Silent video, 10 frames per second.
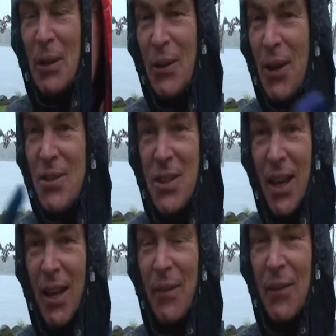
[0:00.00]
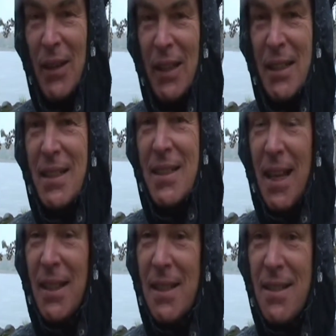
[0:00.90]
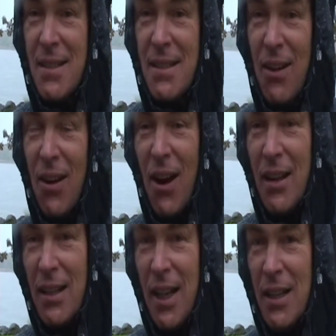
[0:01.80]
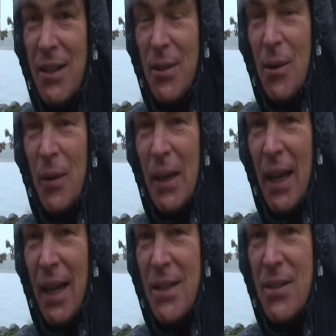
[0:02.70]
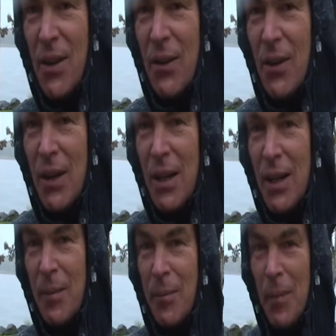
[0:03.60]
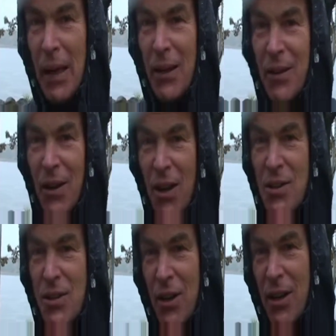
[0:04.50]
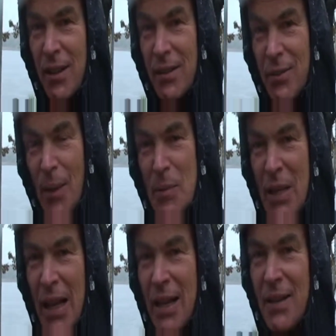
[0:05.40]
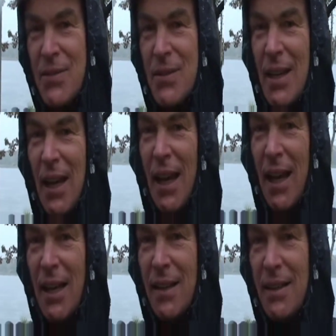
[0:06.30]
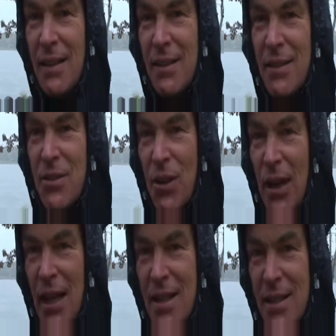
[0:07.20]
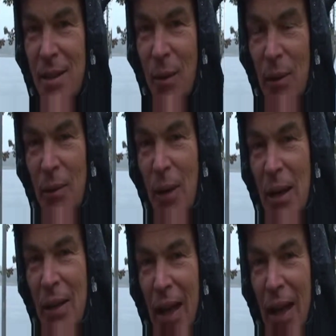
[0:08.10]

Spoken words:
They're all saying we really need to take this to heart and do what we can. So make your calls to your representatives and join us in whatever way you